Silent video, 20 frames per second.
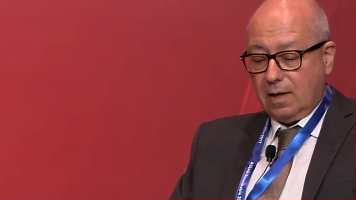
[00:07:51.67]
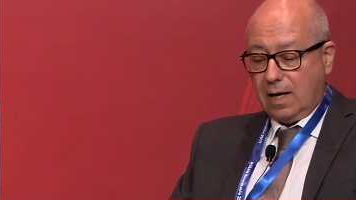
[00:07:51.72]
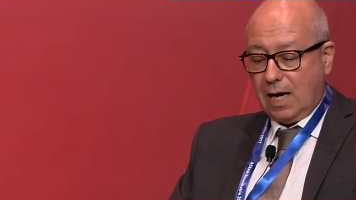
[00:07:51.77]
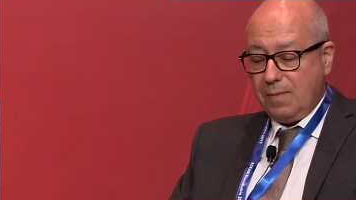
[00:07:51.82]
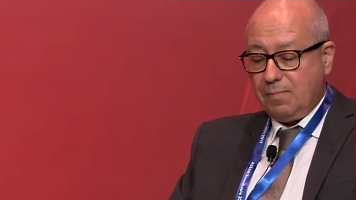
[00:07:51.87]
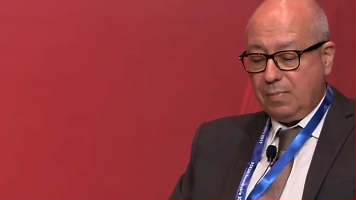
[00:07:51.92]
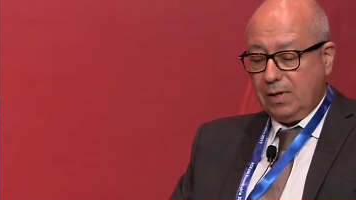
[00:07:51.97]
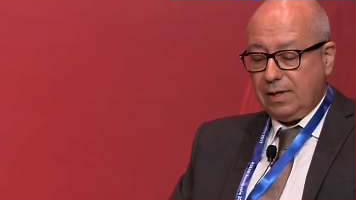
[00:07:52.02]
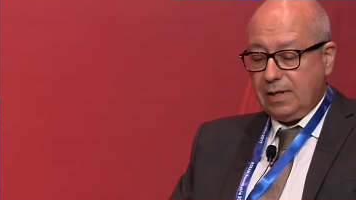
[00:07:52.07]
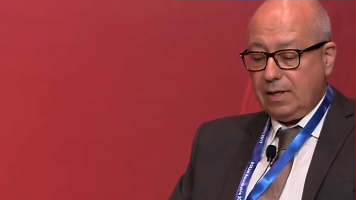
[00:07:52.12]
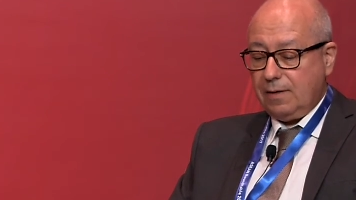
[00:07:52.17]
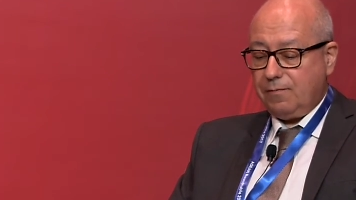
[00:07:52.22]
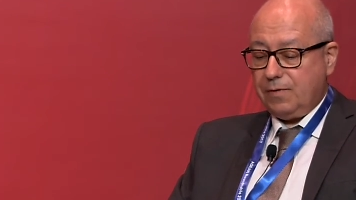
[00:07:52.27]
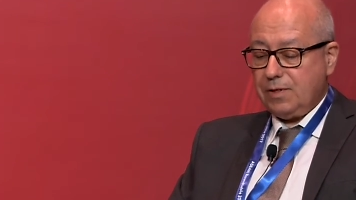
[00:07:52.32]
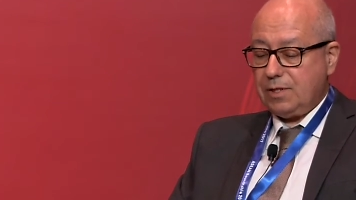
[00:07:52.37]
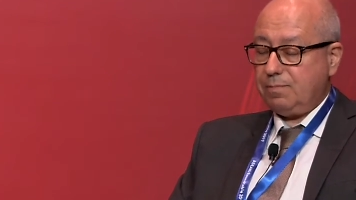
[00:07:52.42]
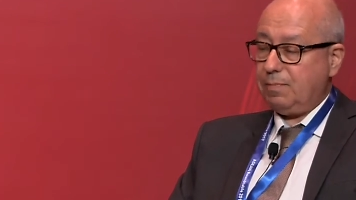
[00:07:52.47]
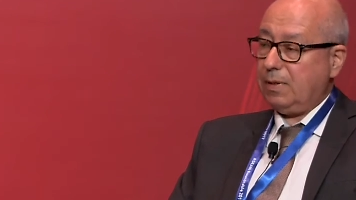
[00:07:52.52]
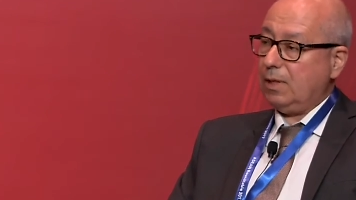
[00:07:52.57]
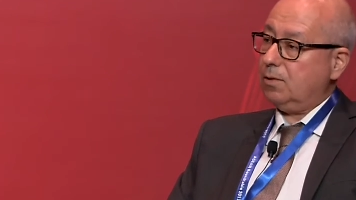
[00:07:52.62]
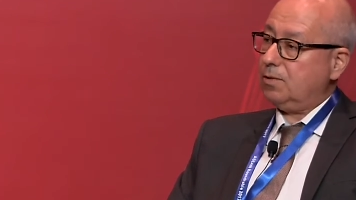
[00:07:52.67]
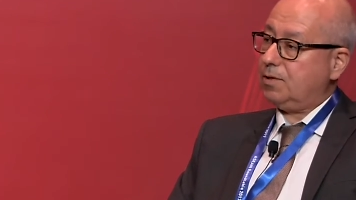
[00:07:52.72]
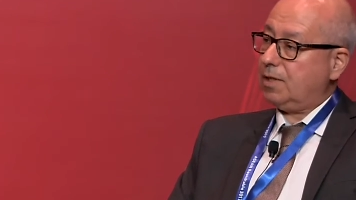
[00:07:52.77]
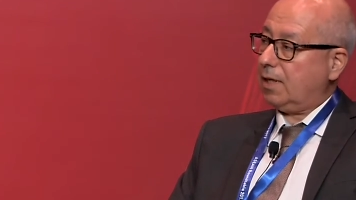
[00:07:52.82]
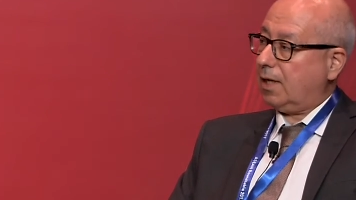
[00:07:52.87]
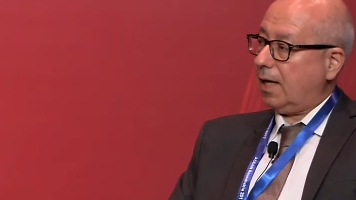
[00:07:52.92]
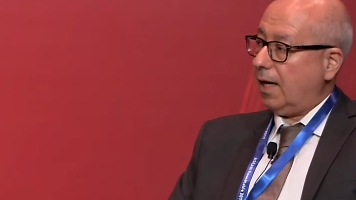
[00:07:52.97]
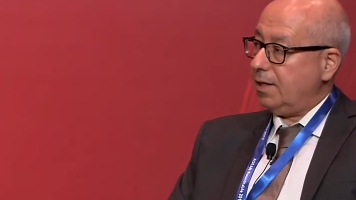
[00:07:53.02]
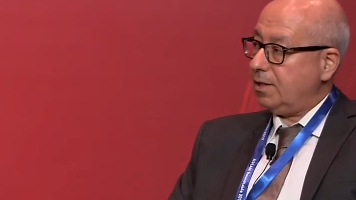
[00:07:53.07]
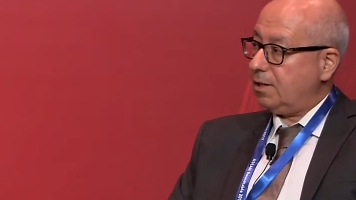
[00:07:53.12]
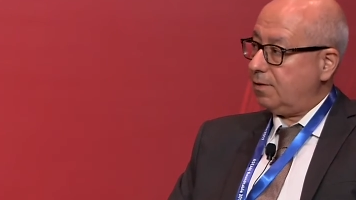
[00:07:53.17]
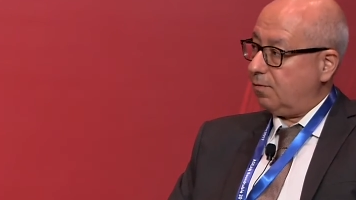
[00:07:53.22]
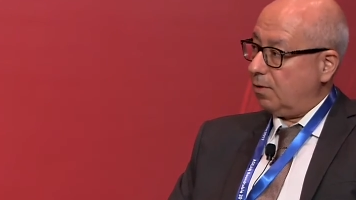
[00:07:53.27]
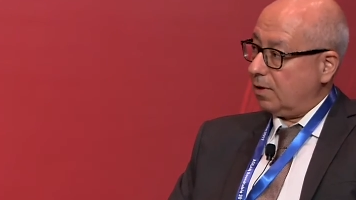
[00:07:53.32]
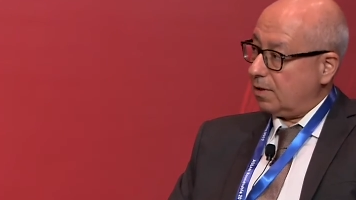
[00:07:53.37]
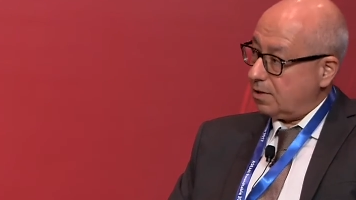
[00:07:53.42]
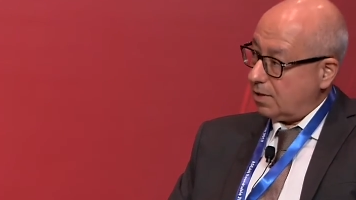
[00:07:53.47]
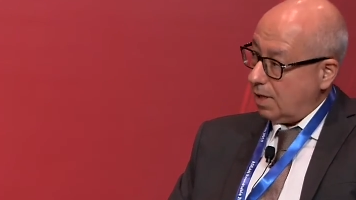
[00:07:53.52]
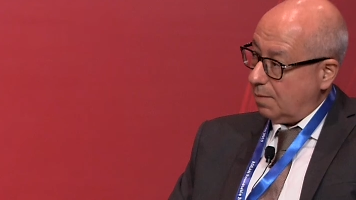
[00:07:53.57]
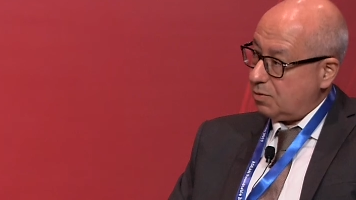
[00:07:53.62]
I believe this builds a case
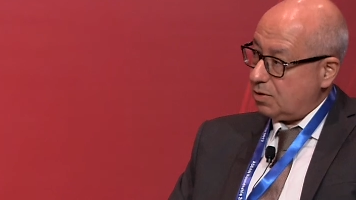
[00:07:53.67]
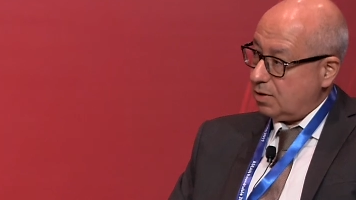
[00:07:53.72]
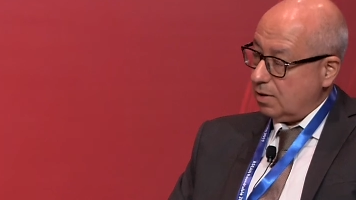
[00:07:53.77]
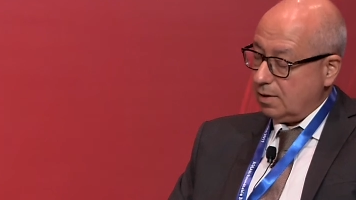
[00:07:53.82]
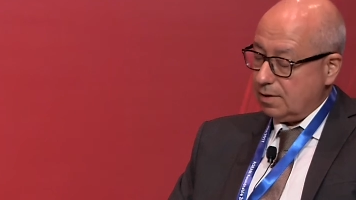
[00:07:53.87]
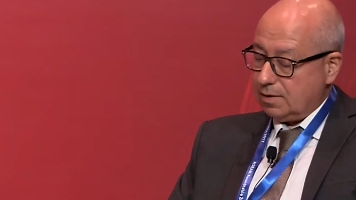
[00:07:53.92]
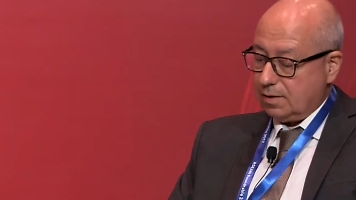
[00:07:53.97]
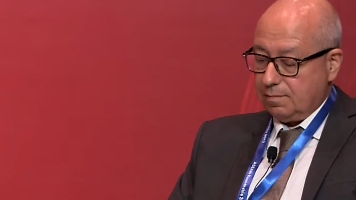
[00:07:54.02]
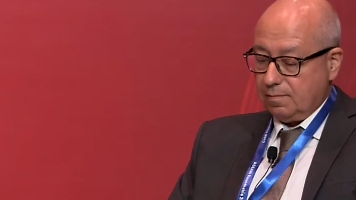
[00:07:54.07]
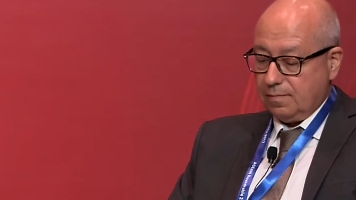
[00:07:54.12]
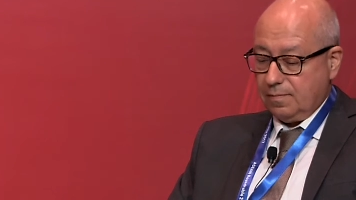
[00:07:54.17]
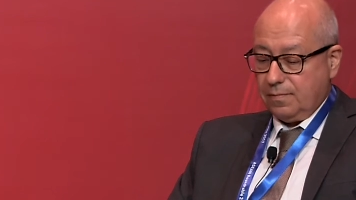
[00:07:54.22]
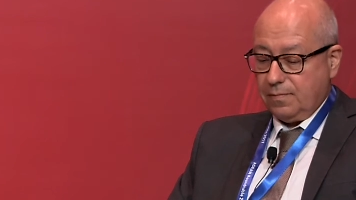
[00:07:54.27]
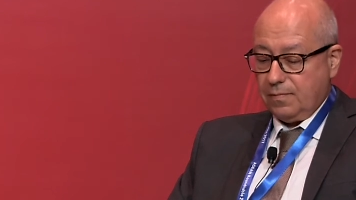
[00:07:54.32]
for exceptionalism.